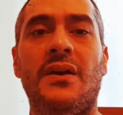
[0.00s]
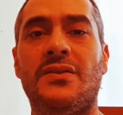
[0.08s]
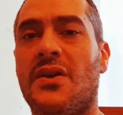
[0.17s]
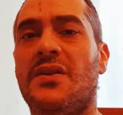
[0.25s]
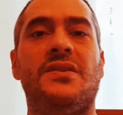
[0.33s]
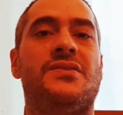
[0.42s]

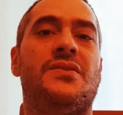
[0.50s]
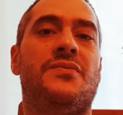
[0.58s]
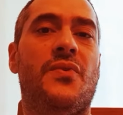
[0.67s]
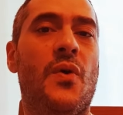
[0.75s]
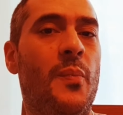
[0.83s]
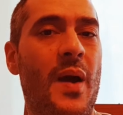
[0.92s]
turn into
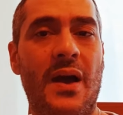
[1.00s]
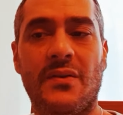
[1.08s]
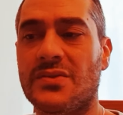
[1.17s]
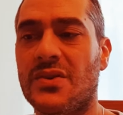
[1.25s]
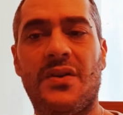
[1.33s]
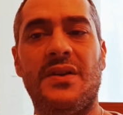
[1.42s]

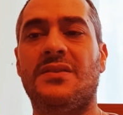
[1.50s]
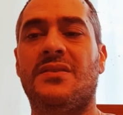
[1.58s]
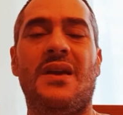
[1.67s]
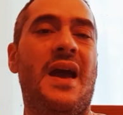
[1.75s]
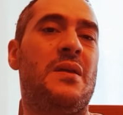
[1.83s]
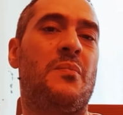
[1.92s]
£4, turn into
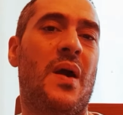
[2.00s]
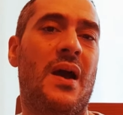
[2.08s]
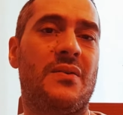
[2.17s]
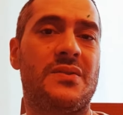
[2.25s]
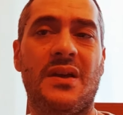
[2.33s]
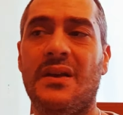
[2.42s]

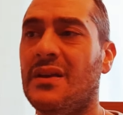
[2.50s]
£8,